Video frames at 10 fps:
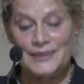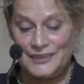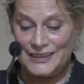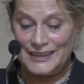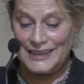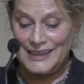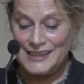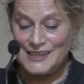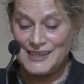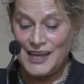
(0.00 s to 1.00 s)
under
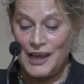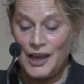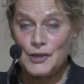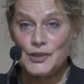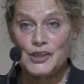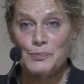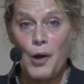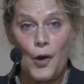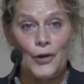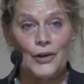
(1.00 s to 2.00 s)
his
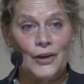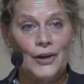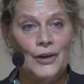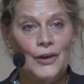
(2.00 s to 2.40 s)
smock